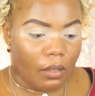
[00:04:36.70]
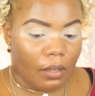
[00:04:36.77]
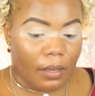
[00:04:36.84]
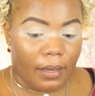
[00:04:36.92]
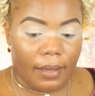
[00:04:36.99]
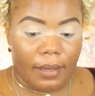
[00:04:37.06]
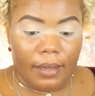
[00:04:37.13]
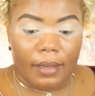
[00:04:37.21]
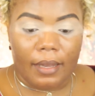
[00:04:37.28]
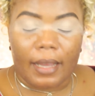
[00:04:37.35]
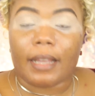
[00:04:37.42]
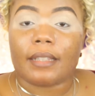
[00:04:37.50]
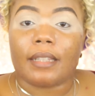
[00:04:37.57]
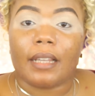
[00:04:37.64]
And
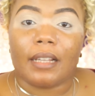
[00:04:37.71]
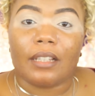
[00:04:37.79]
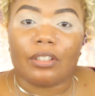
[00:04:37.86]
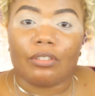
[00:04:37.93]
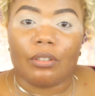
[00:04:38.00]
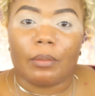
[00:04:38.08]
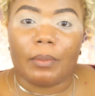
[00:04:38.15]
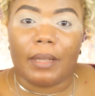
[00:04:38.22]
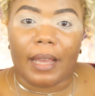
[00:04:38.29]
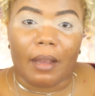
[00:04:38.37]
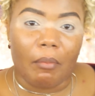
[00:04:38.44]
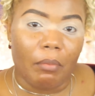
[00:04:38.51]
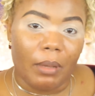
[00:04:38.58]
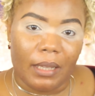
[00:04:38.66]
like I said, this is going to be like
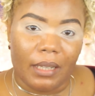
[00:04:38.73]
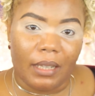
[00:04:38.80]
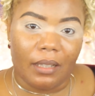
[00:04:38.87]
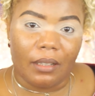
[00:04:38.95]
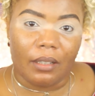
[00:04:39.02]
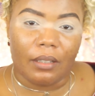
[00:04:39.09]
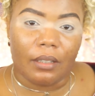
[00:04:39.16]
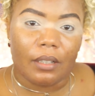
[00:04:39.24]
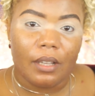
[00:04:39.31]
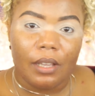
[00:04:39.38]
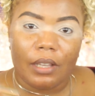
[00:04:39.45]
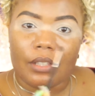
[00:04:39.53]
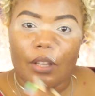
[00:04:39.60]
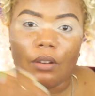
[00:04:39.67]
a blended look.
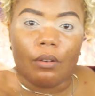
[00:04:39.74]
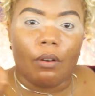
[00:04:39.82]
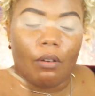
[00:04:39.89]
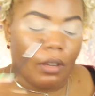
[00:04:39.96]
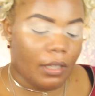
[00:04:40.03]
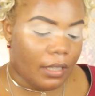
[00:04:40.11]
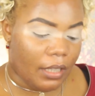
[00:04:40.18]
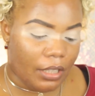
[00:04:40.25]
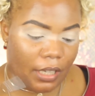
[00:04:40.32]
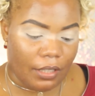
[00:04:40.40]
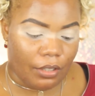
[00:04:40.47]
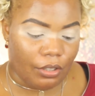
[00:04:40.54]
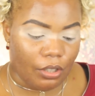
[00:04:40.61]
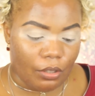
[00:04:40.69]
So all of the
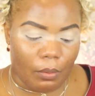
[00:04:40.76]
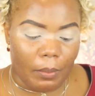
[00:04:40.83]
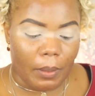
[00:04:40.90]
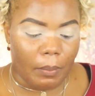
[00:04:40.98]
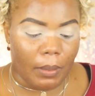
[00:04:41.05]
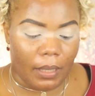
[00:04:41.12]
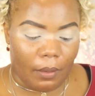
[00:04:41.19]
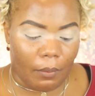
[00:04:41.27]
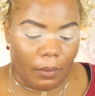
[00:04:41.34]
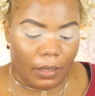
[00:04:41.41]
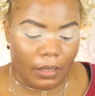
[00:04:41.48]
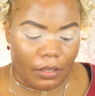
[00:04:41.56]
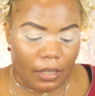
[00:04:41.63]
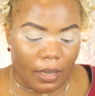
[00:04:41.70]
shades are just going to be blending one
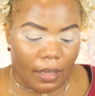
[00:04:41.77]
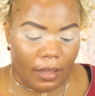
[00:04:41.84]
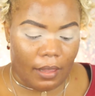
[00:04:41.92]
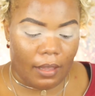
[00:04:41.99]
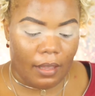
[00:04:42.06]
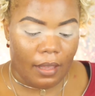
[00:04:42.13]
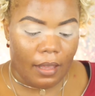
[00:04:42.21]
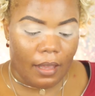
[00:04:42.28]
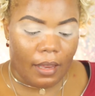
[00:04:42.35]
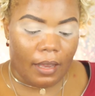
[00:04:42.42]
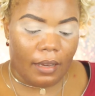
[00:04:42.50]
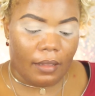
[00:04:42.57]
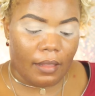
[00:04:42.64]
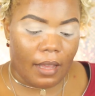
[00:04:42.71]
into the other.
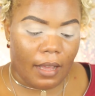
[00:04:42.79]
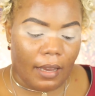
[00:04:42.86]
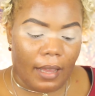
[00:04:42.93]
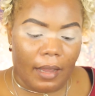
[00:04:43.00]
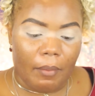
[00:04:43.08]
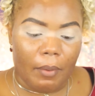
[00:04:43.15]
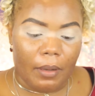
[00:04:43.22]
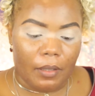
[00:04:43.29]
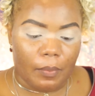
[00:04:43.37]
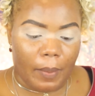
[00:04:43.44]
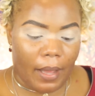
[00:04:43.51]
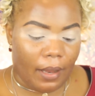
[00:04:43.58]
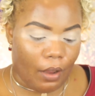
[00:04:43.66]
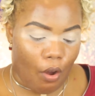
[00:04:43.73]
And the thing I like about this
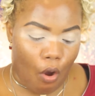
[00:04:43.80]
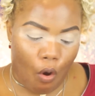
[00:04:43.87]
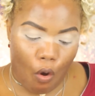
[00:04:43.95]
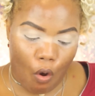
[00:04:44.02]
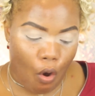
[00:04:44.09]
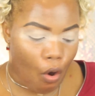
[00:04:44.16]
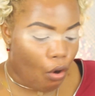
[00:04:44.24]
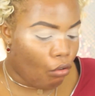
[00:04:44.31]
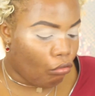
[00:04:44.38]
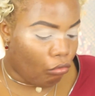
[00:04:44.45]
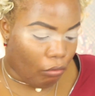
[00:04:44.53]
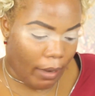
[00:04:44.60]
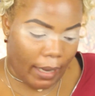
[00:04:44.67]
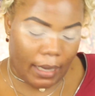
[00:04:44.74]
palette
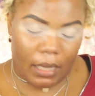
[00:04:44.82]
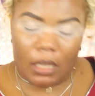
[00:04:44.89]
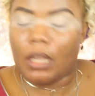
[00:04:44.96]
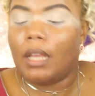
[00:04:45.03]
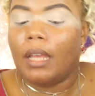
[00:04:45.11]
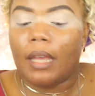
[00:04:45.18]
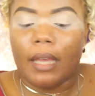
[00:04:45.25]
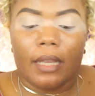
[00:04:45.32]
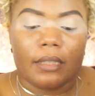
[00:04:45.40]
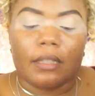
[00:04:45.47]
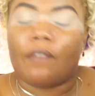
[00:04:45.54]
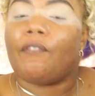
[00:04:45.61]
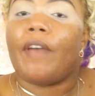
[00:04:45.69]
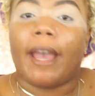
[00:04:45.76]
already is
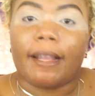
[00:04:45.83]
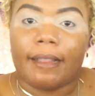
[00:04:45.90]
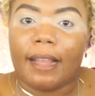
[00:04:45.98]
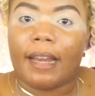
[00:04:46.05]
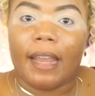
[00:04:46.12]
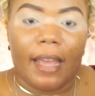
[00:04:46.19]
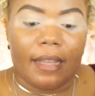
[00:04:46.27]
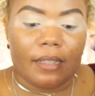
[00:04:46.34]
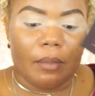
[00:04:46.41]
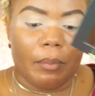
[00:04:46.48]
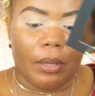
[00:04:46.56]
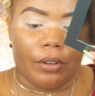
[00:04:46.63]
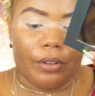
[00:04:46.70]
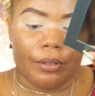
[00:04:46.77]
the fact that it has a
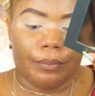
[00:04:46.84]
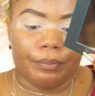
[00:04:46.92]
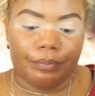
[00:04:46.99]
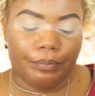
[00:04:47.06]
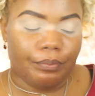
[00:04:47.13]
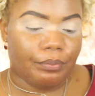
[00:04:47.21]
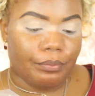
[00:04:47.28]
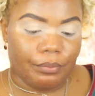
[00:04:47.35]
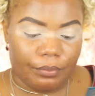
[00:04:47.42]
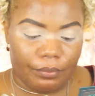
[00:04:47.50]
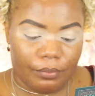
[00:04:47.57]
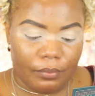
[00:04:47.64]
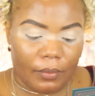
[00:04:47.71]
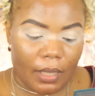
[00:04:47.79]
mirror.
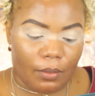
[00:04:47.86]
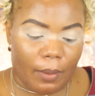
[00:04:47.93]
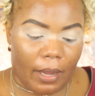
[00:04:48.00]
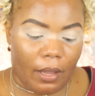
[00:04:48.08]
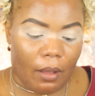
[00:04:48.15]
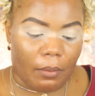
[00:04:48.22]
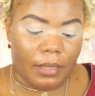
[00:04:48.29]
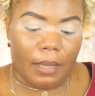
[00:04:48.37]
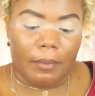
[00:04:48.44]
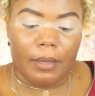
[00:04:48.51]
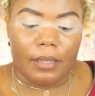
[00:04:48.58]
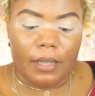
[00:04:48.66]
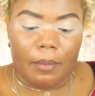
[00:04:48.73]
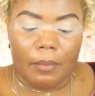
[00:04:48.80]
That's why y'all was able
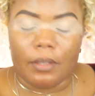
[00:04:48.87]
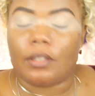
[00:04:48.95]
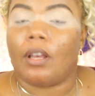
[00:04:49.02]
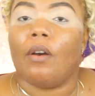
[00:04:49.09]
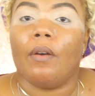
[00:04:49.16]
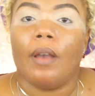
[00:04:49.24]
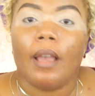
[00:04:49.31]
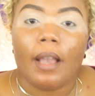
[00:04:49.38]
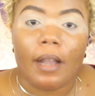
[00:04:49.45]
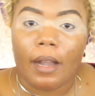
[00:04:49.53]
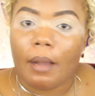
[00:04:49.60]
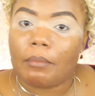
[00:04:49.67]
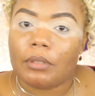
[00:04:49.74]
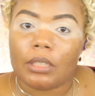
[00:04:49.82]
to see me. So
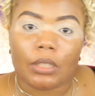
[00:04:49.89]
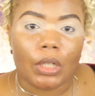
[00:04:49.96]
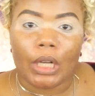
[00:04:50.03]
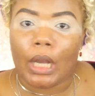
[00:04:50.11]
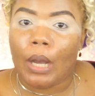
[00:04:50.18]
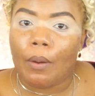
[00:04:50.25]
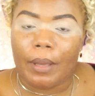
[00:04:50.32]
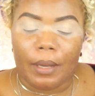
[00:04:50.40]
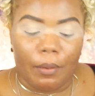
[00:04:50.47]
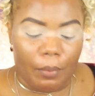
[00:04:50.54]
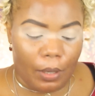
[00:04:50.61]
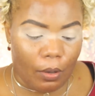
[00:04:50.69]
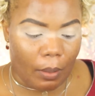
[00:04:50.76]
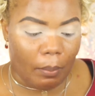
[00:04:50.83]
I'm just going to go in and
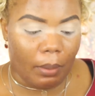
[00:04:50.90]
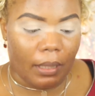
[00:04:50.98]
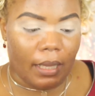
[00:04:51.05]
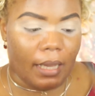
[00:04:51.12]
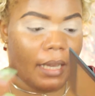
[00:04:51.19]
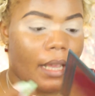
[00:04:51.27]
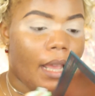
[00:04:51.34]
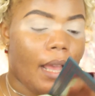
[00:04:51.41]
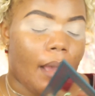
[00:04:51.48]
we're going to blend.